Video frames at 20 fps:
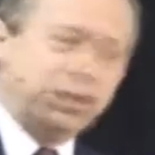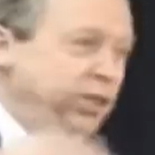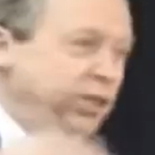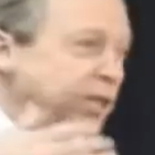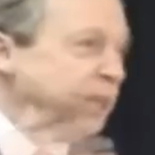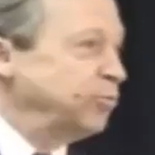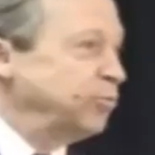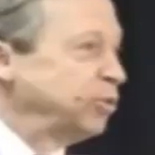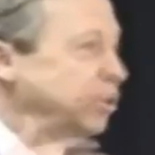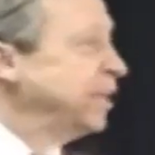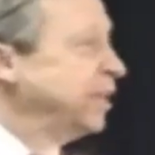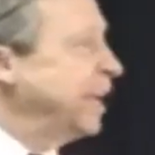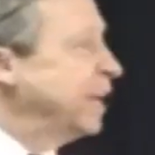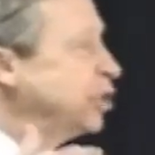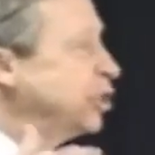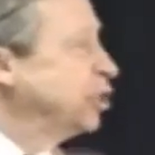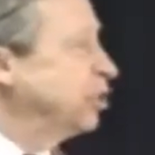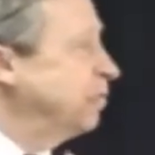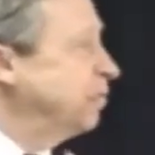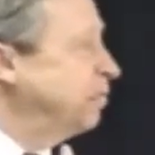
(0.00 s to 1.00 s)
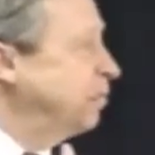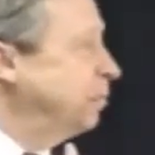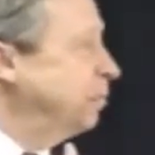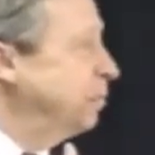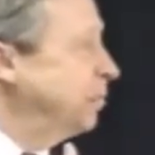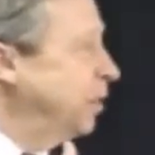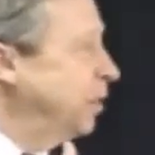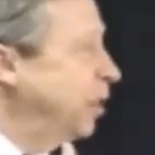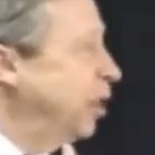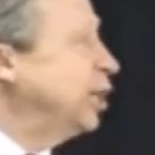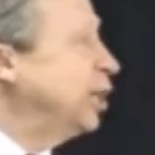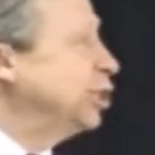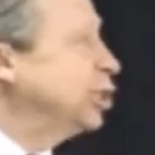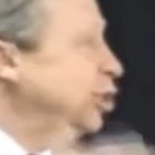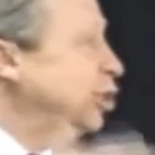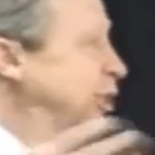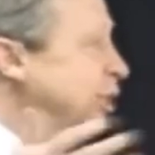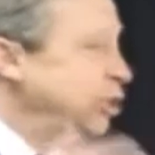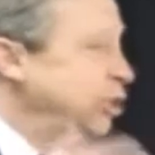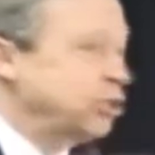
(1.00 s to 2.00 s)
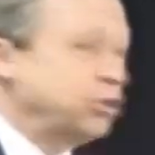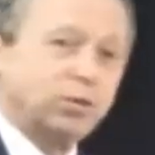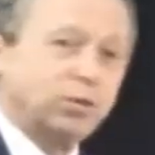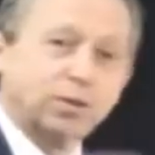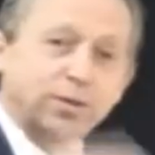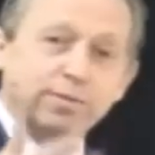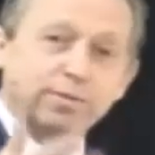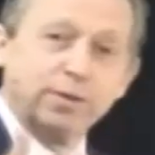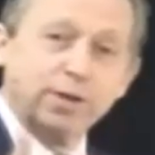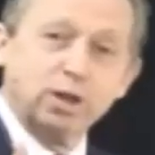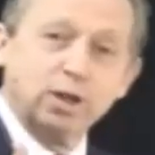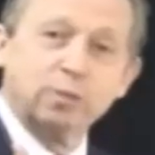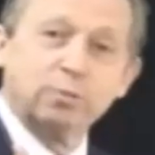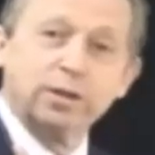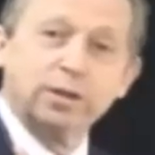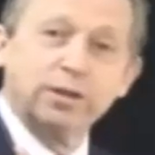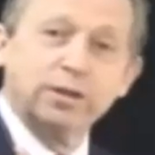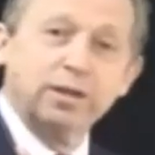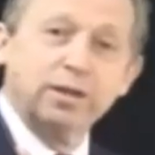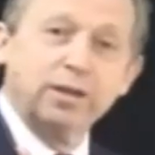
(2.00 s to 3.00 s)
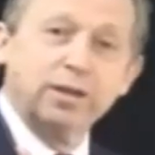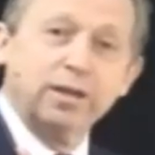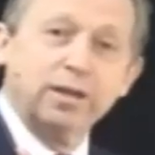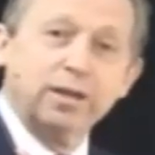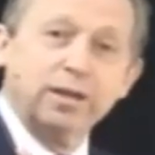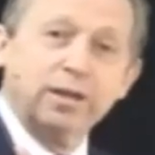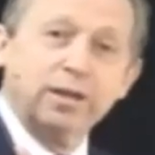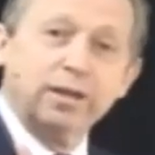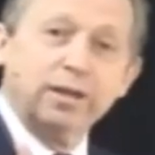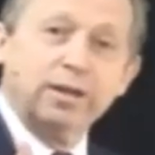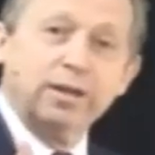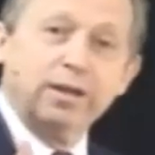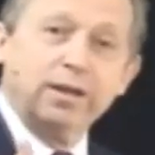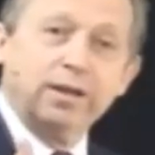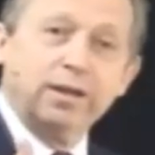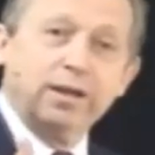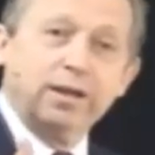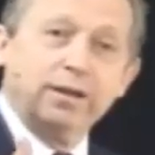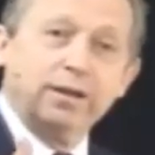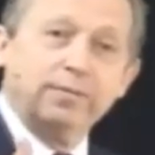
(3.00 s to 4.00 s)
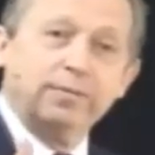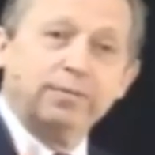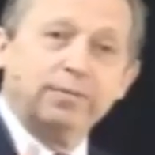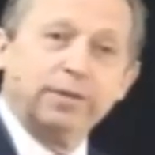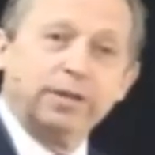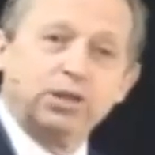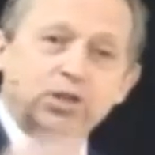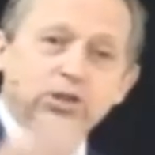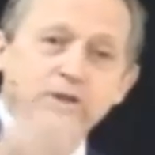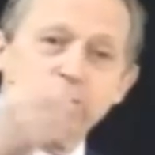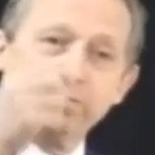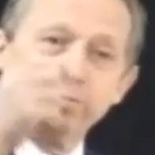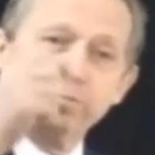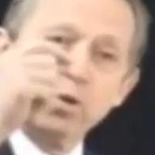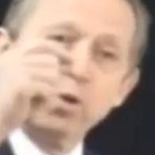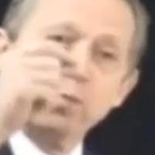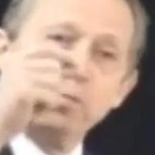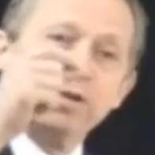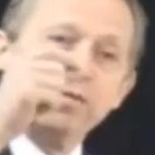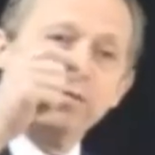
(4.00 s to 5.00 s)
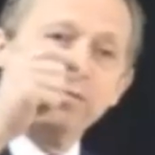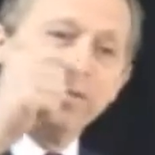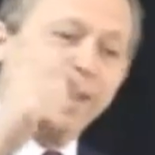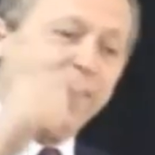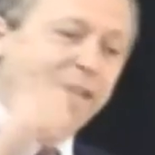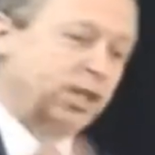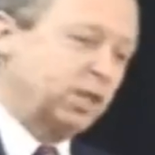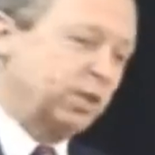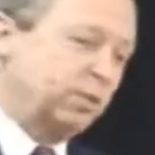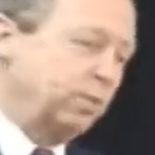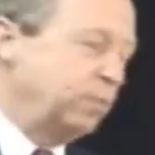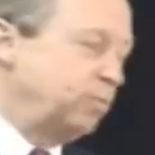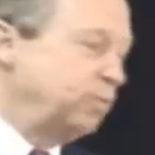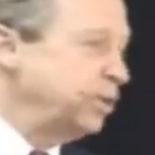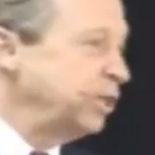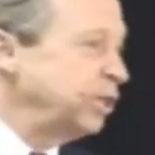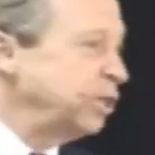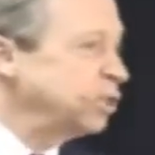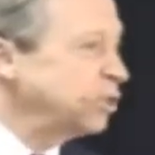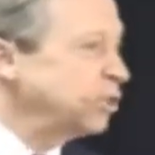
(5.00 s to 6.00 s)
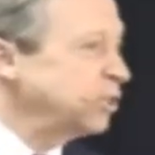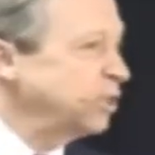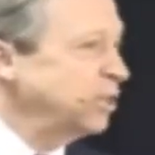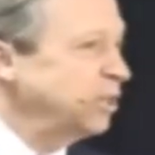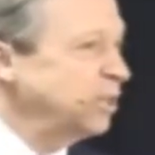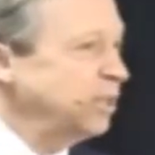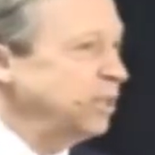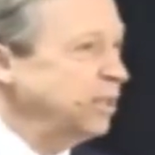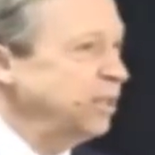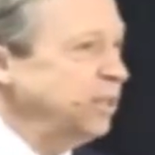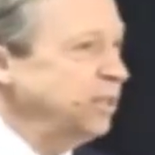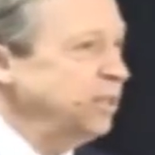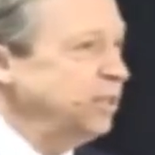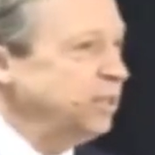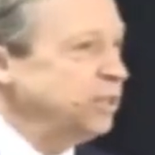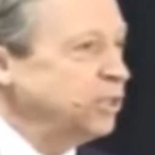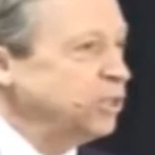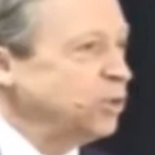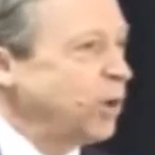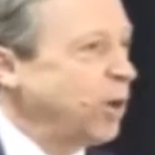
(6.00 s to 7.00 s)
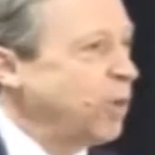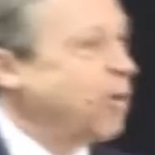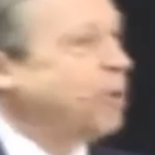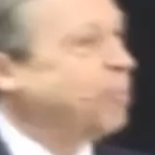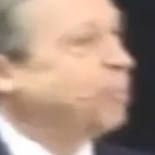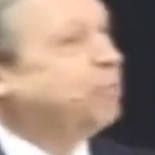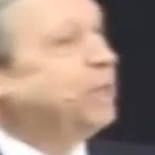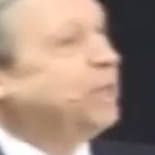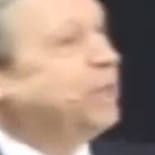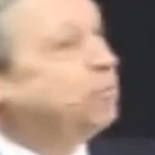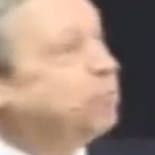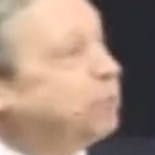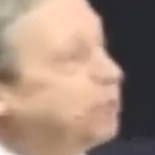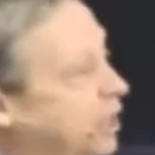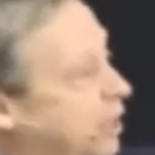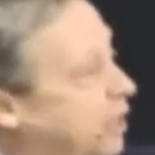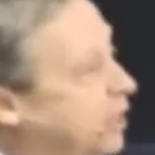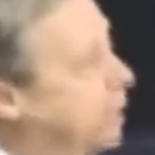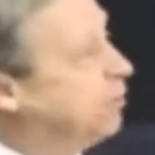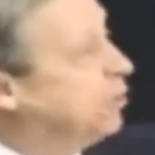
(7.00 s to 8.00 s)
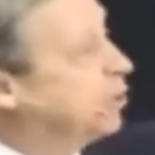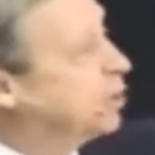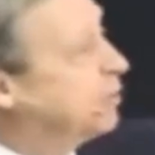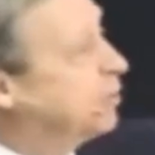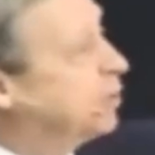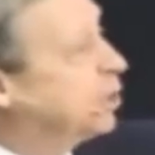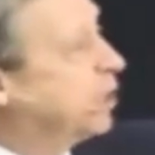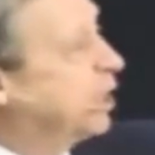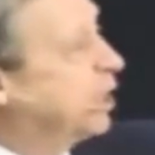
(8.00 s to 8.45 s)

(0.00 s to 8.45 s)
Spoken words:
The skin protects you from a hostile external environment. That's your moment of maximum risk. So I want peak blood levels